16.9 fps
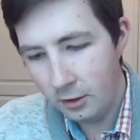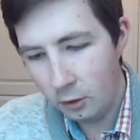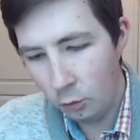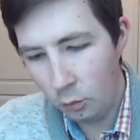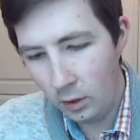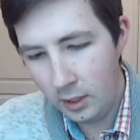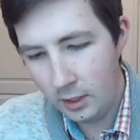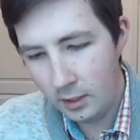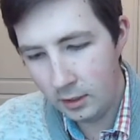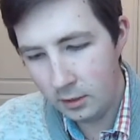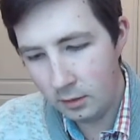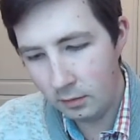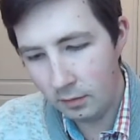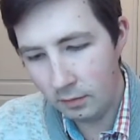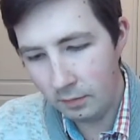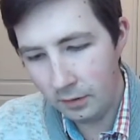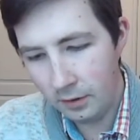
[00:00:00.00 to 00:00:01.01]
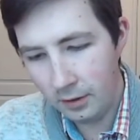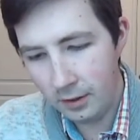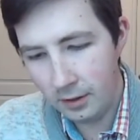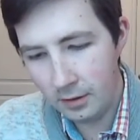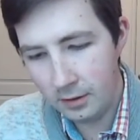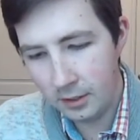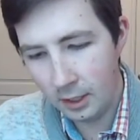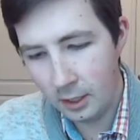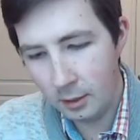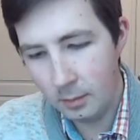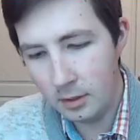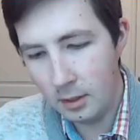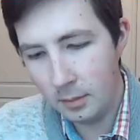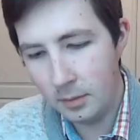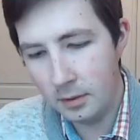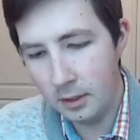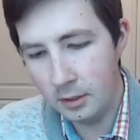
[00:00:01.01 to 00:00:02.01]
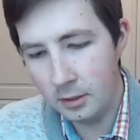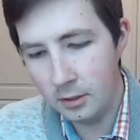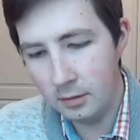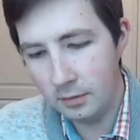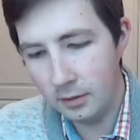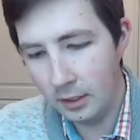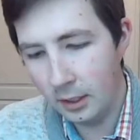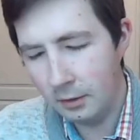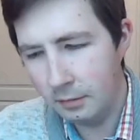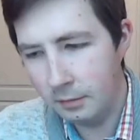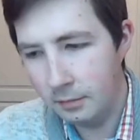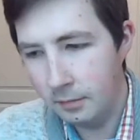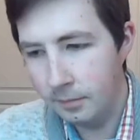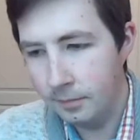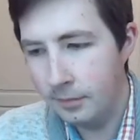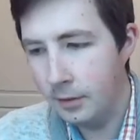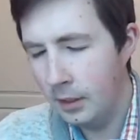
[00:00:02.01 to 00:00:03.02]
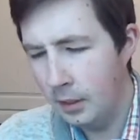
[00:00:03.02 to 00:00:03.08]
the weakness of inferiors, and the manipulation of life.